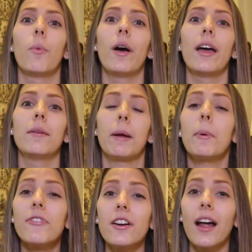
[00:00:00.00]
when my
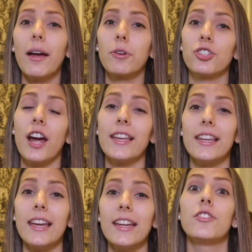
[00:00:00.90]
boyfriend and I were
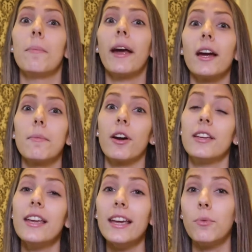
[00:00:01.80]
checking in to the Marriott
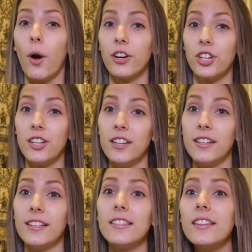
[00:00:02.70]
Marquis in Washington,
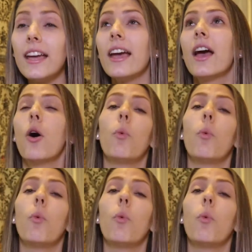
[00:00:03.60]
D.C.